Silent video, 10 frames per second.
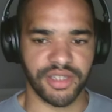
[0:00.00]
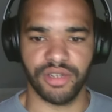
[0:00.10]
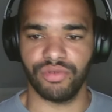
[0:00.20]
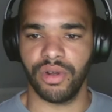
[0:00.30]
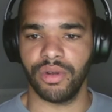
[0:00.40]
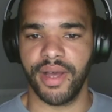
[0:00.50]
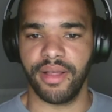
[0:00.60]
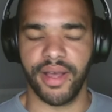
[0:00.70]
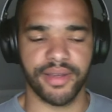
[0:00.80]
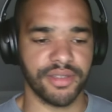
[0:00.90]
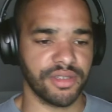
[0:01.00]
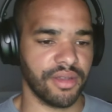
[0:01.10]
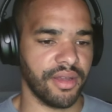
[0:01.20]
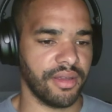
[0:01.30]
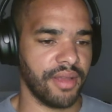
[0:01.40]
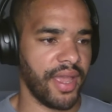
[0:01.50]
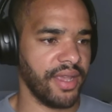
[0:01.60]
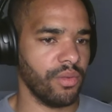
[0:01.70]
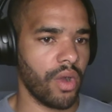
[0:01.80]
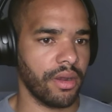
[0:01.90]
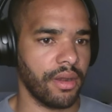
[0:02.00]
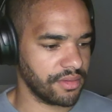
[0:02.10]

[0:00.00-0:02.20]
little rollout. That is A1.